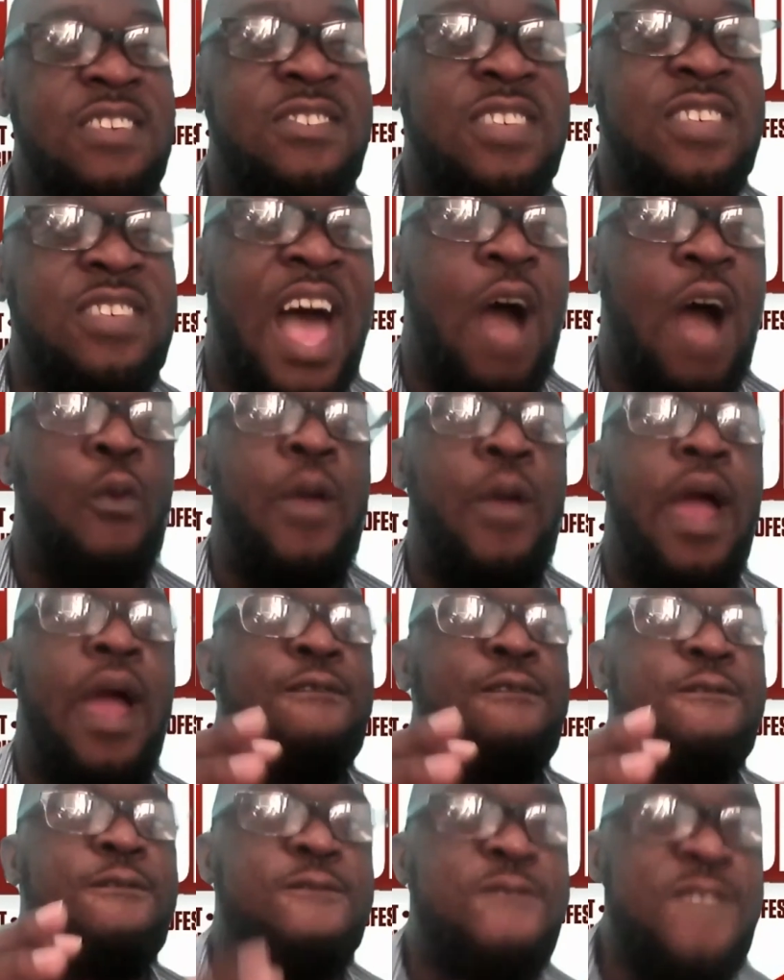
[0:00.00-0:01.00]
is that we
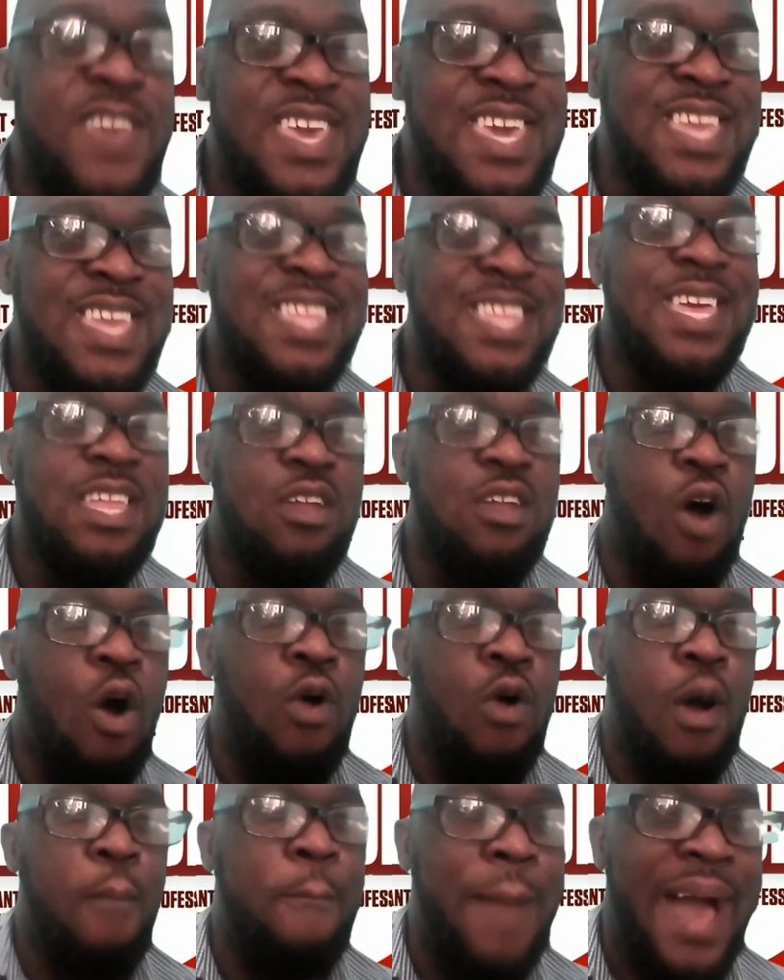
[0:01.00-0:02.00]
are feeding
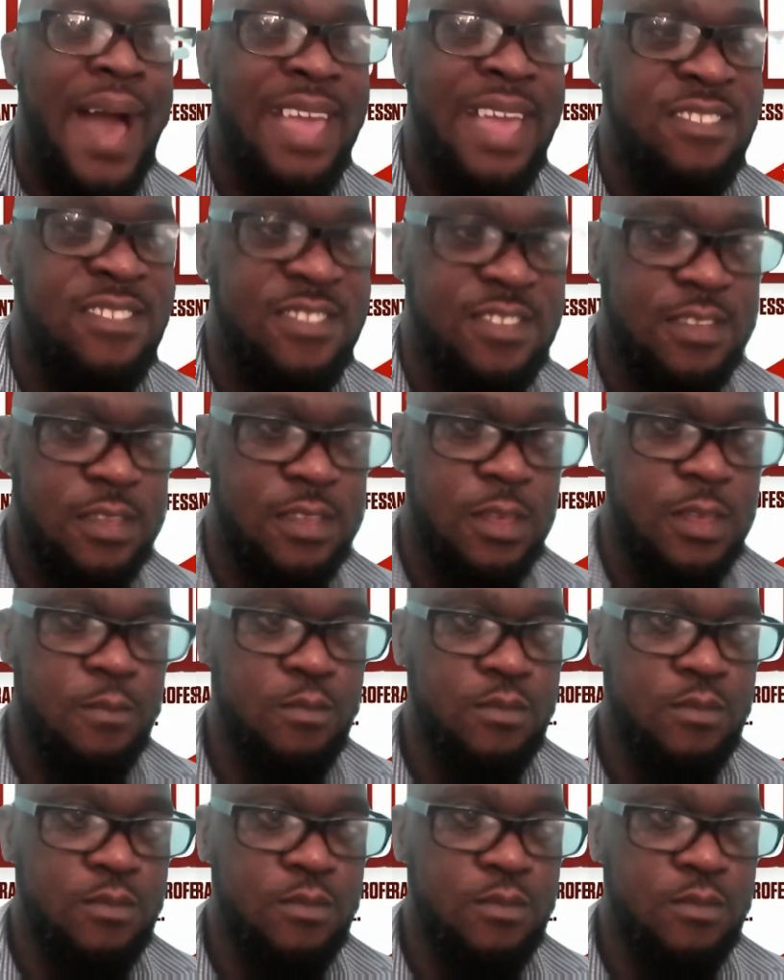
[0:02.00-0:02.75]
our minds.